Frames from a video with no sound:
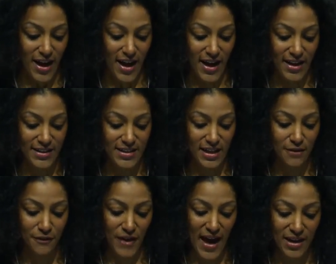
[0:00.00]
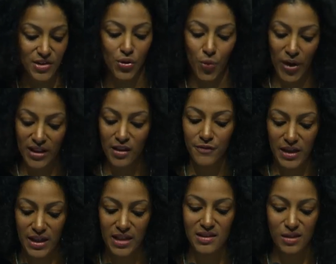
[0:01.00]
and in fact, Lorraine
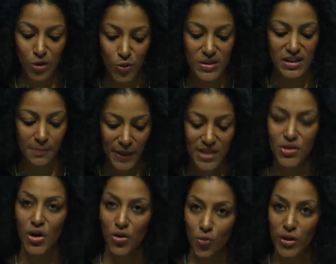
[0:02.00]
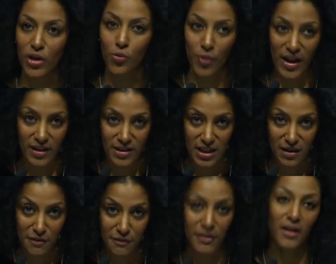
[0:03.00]
Levine is loosely based on a real
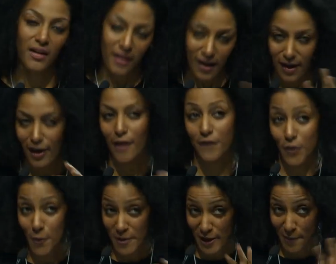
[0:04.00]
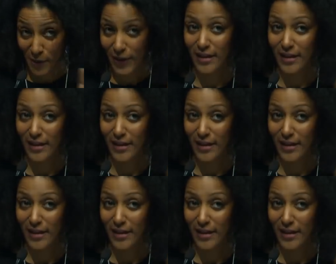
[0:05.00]
relative, a few people.